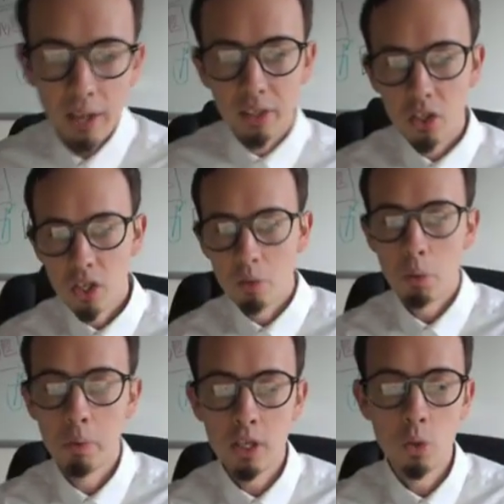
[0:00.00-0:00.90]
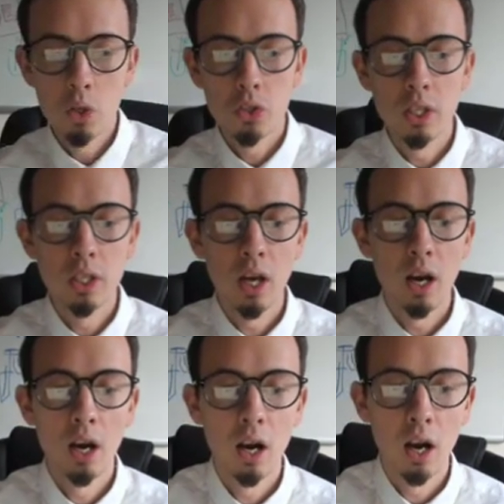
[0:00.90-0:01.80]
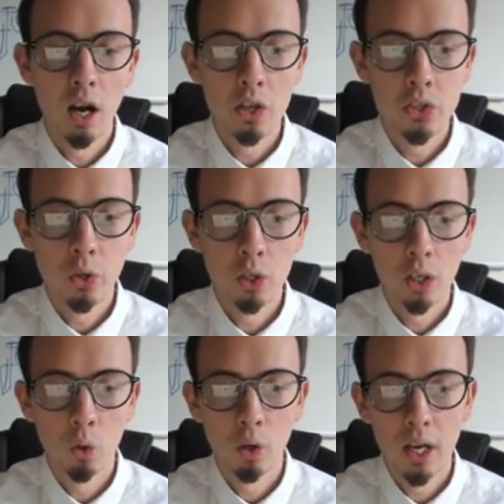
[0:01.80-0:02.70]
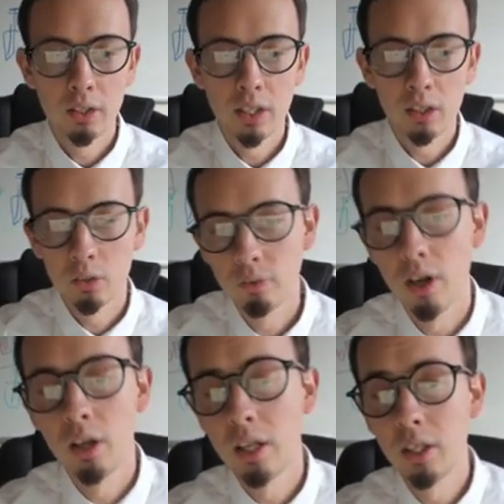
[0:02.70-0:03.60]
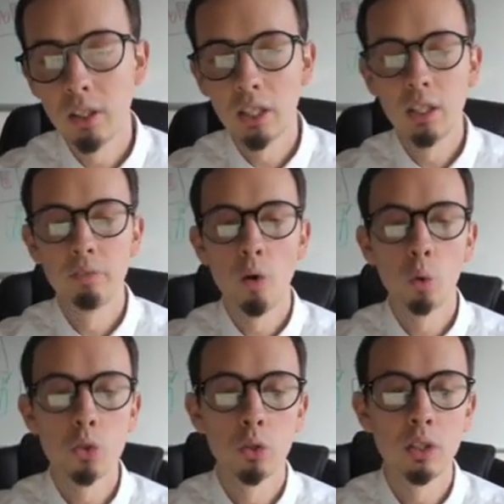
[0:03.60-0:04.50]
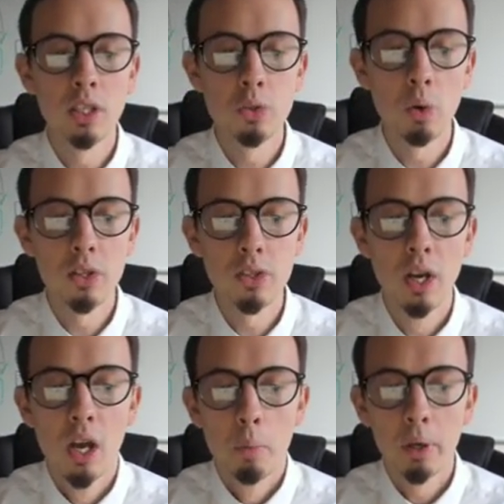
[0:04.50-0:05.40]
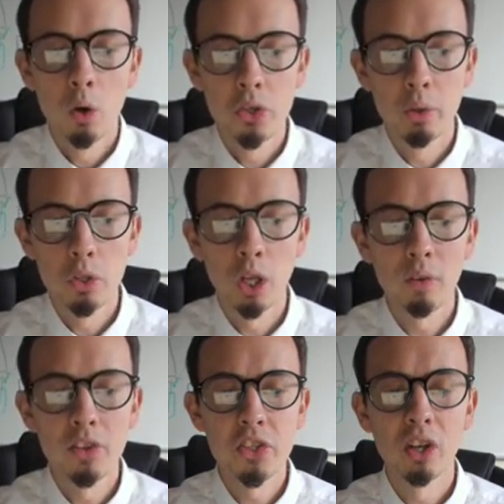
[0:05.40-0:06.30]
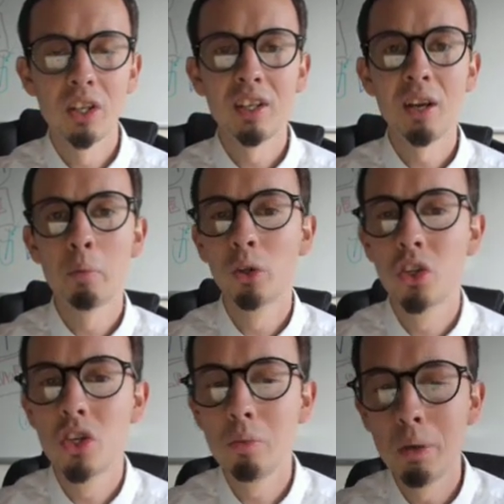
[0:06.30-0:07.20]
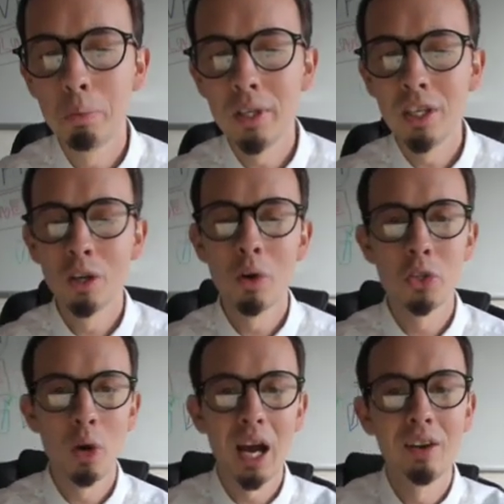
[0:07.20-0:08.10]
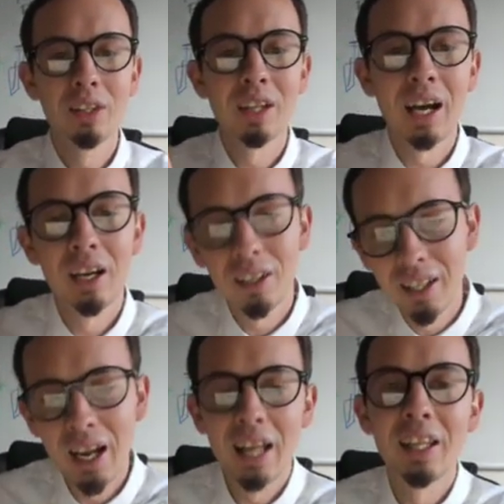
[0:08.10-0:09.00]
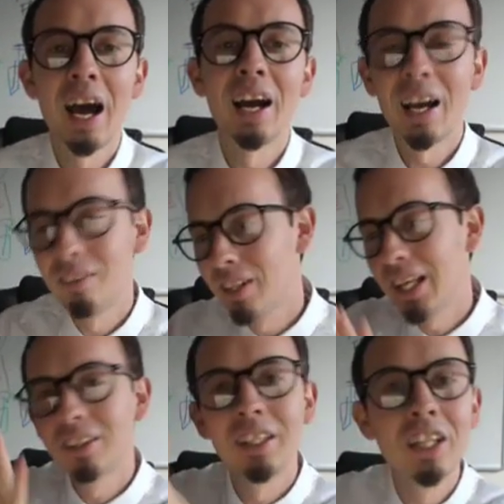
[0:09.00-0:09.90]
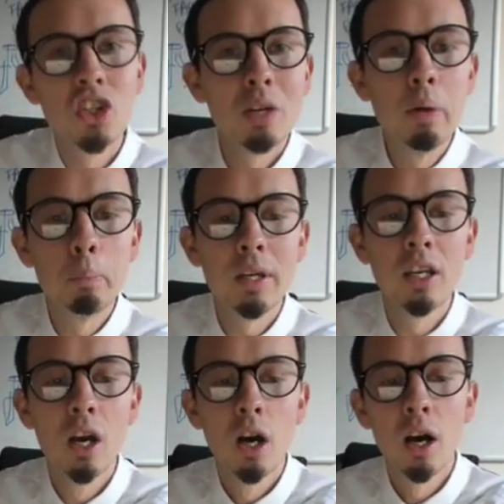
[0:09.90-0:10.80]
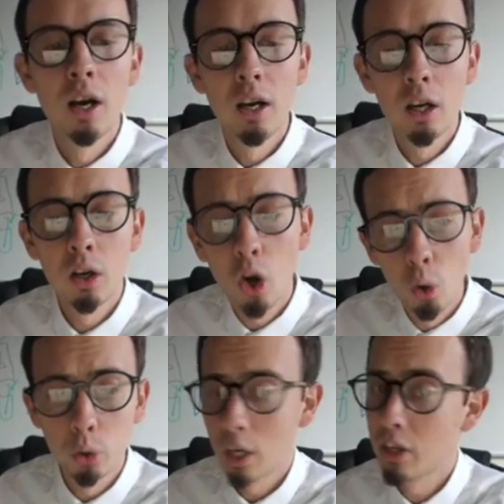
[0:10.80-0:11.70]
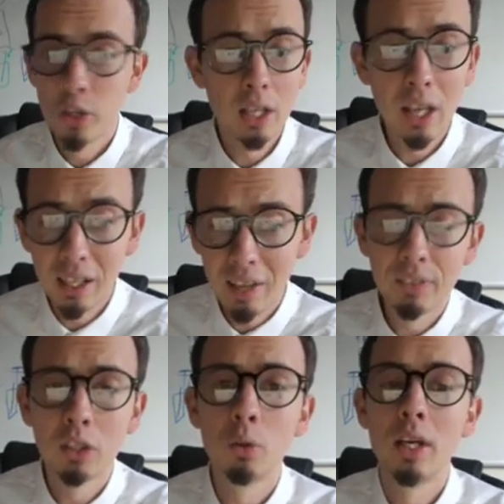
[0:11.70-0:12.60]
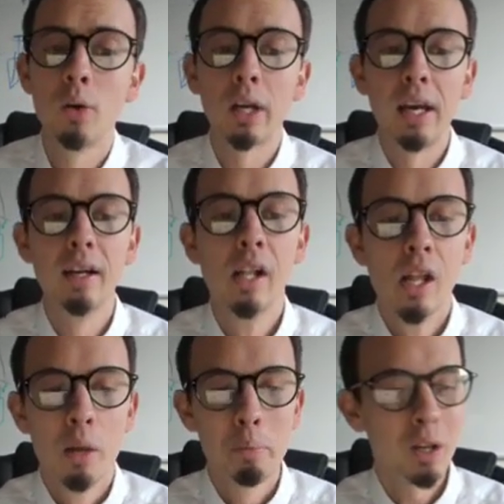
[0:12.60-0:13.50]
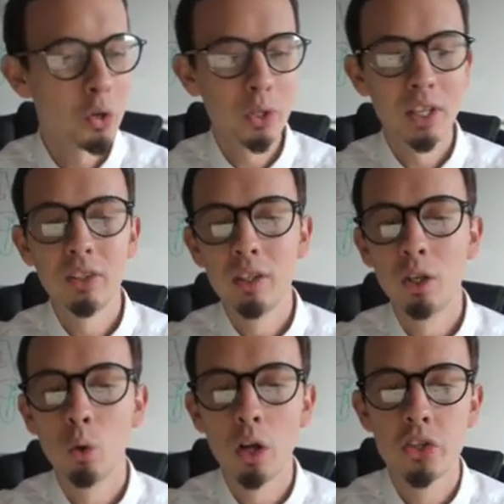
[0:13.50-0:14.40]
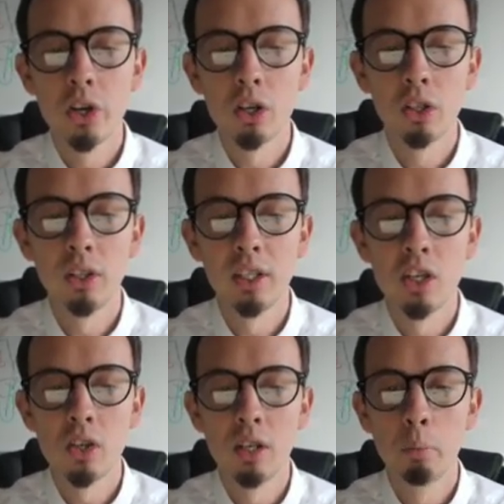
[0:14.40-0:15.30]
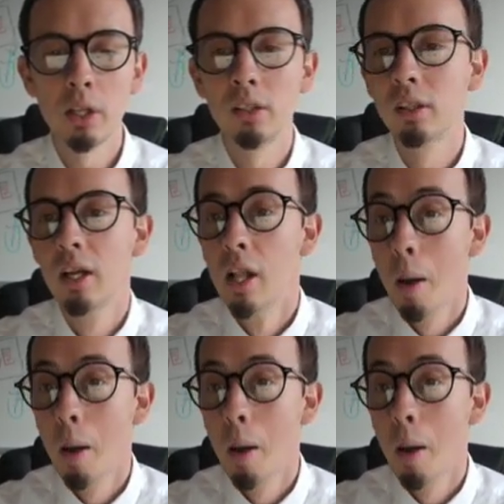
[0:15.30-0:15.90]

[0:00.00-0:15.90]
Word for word: and the GBP, USD. Uh, also, you know, I didn't, I, I, didn't, I didn't focus on these ones because there was a lot of uncertainty about the GBP. You know, so I had it, I had it, I, I kind of let the GBP uh, go today. I, I let it today, okay because of that, you know, uncertainty in, in Britain.